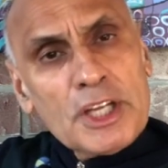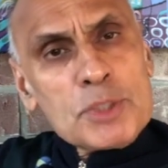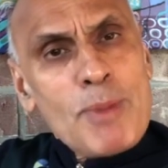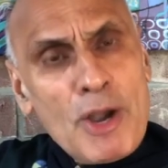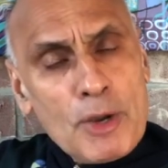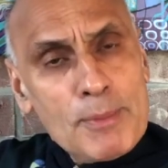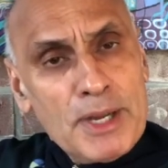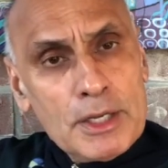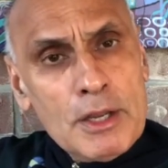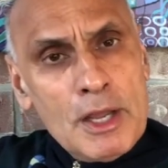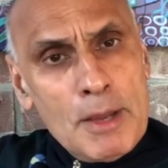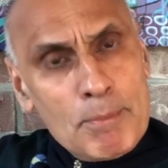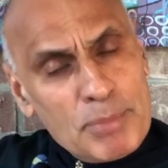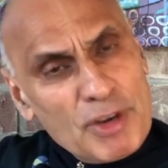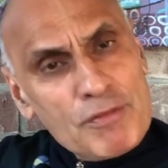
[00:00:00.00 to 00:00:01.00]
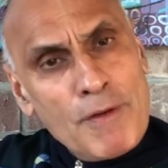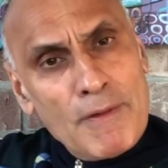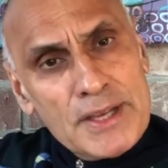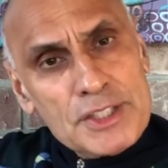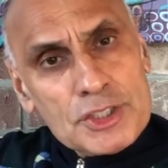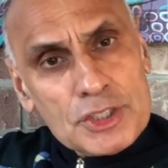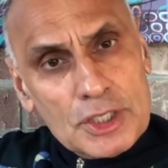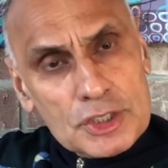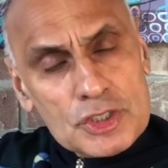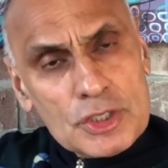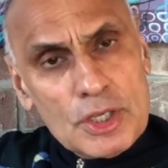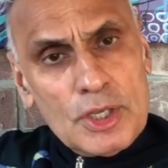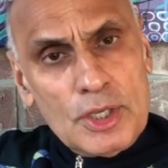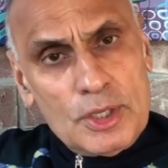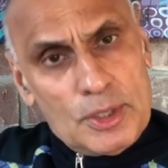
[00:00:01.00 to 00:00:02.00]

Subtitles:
experiment provides us